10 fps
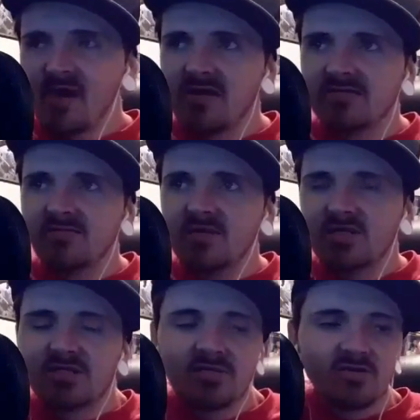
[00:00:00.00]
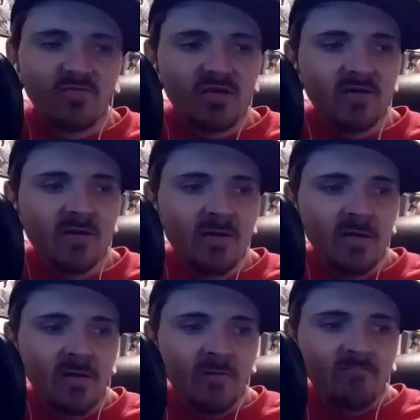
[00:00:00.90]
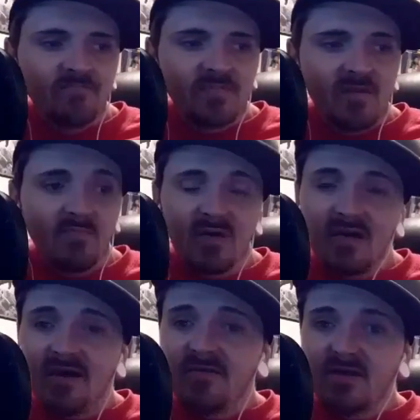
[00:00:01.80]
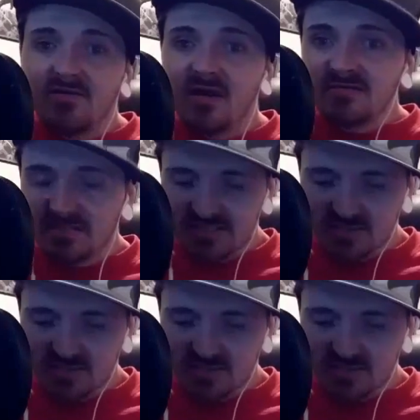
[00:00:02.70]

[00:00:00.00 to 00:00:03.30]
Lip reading: kind of diminished a little bit. But I think Horizon